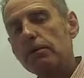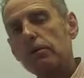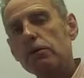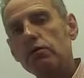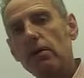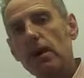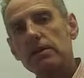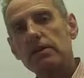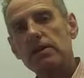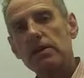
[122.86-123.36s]
of
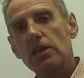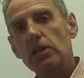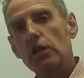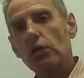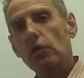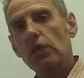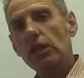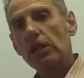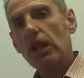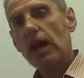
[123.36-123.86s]
trust that
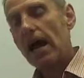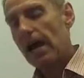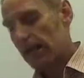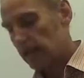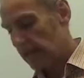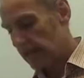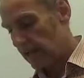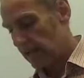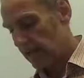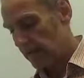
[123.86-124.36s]
you're
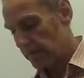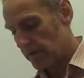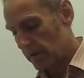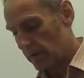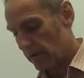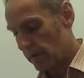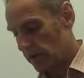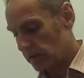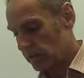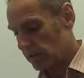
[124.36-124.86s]
likely to come
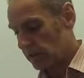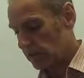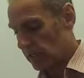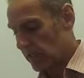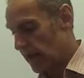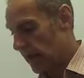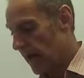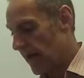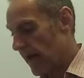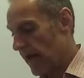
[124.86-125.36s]
across
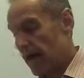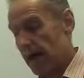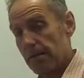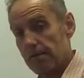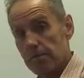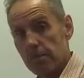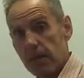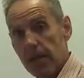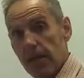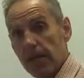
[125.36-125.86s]

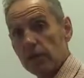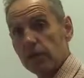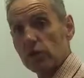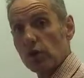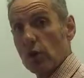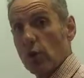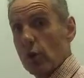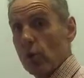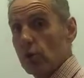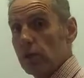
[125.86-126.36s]
is
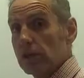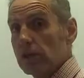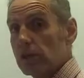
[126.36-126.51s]
called a